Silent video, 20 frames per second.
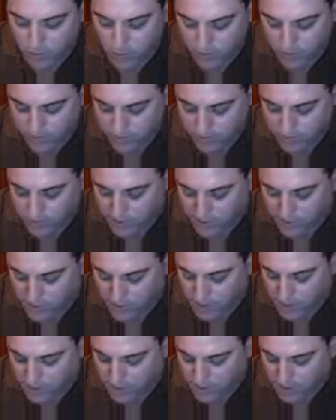with these
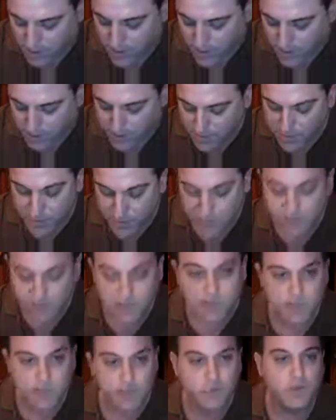guys, because
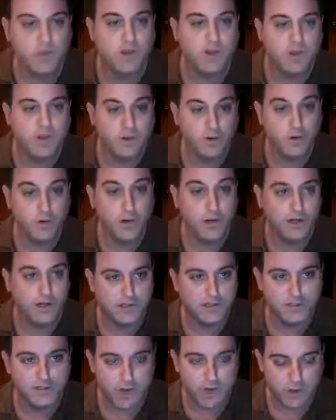it's really created
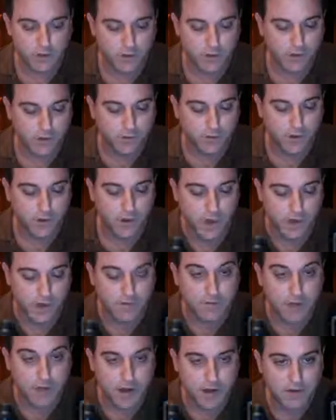some miracles for a lot
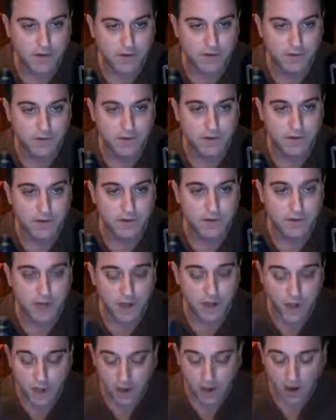of my users.
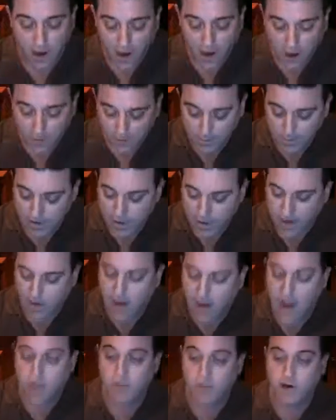Now,
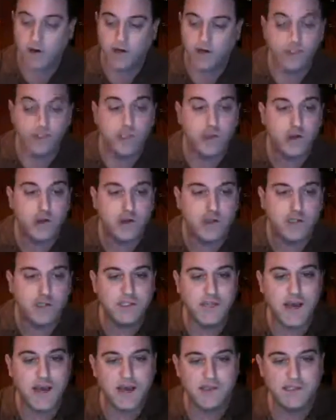I want to show you the
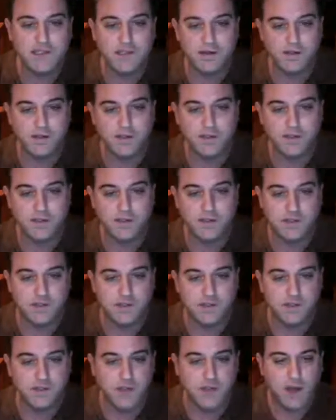size
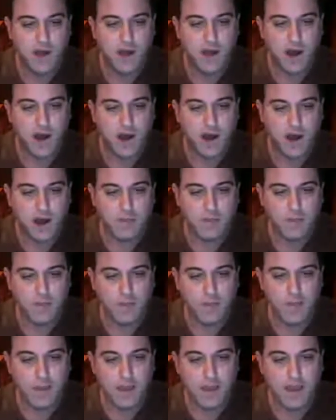differences, and
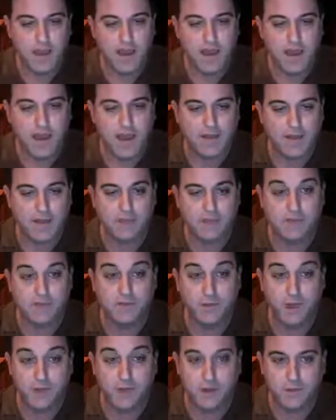this is
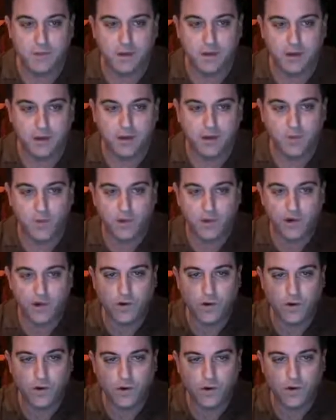really important when you're
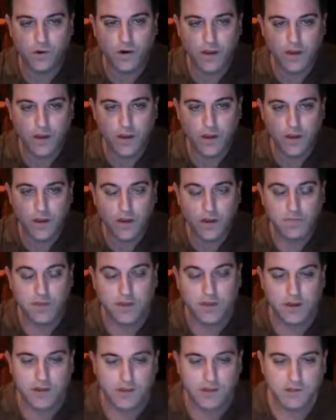ordering,
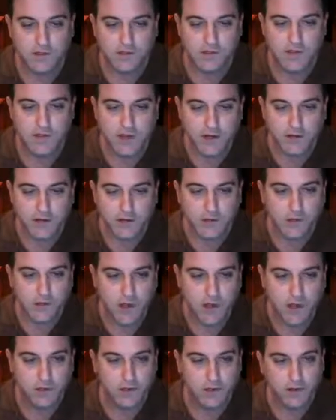because they do
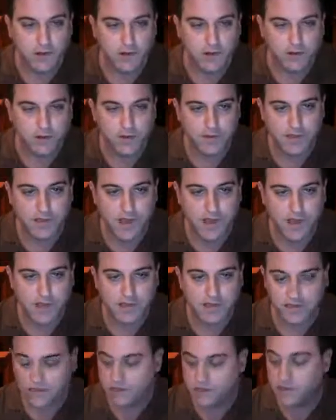come in two different
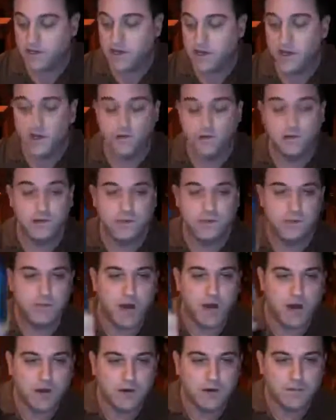sizes. The
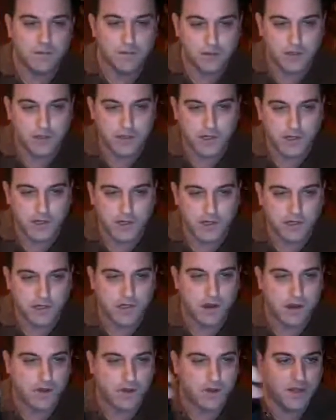smaller version is
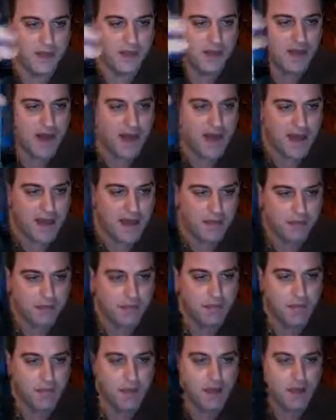called the Goliath,
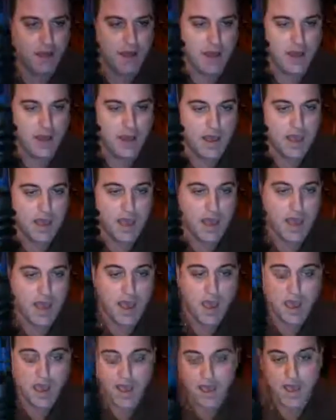
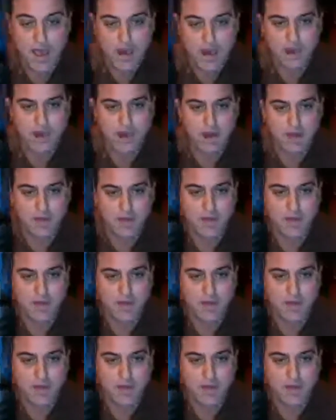and the